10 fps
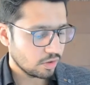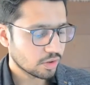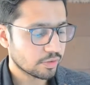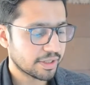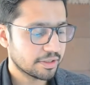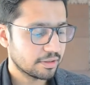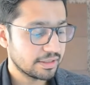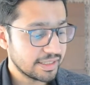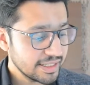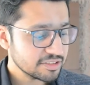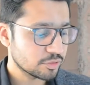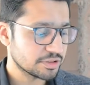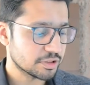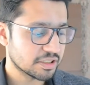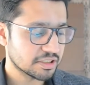Alright, next
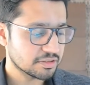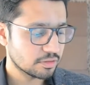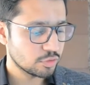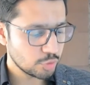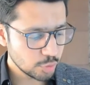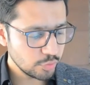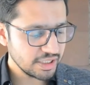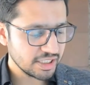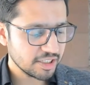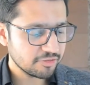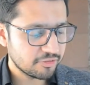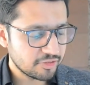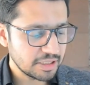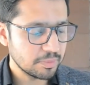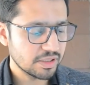question is, do we have
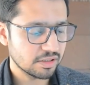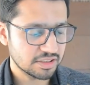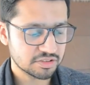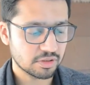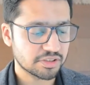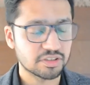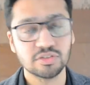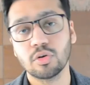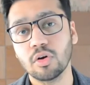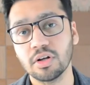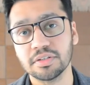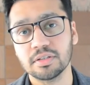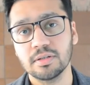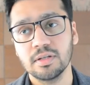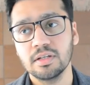female instructors or not?